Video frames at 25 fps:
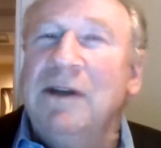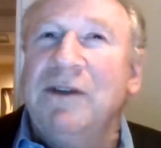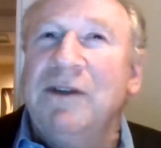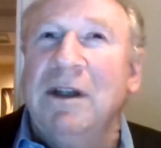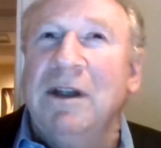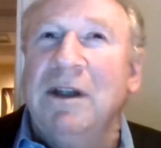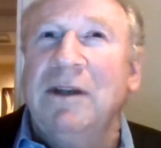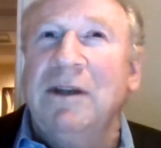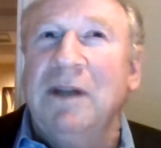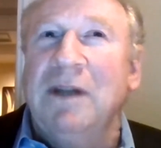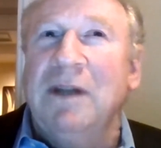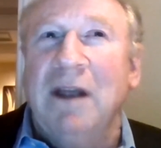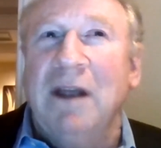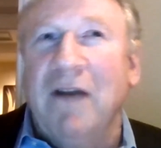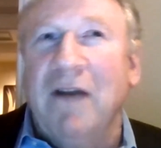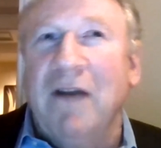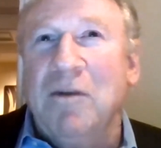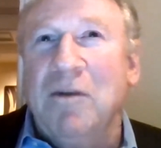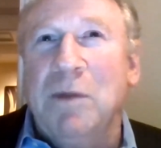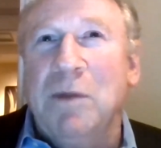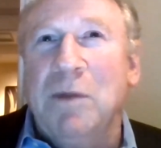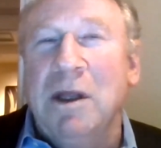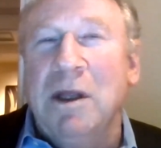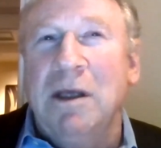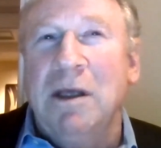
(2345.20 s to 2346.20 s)
is that the
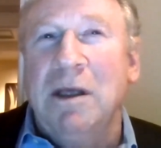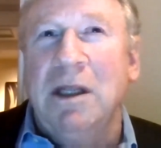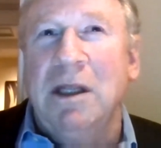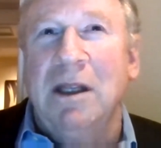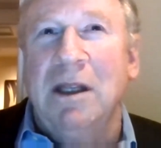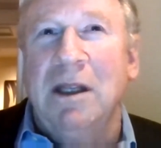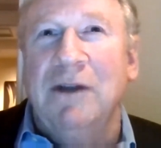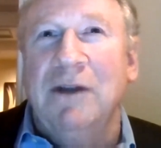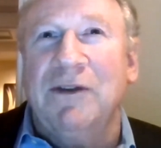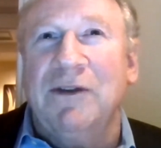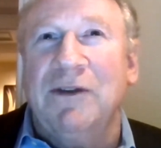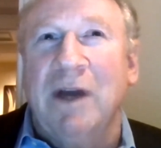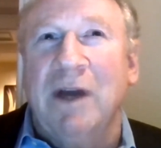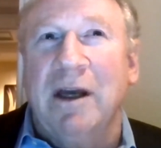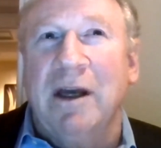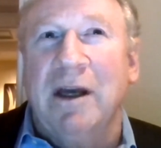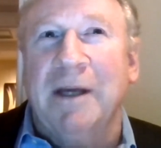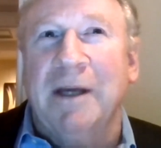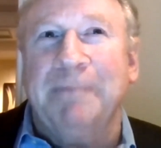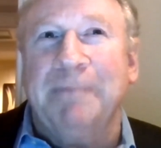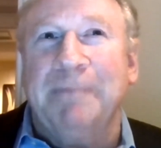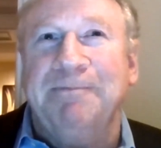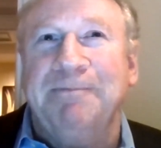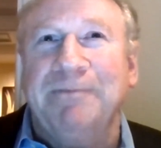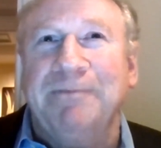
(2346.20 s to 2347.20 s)
government is
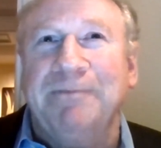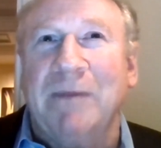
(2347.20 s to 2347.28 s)
a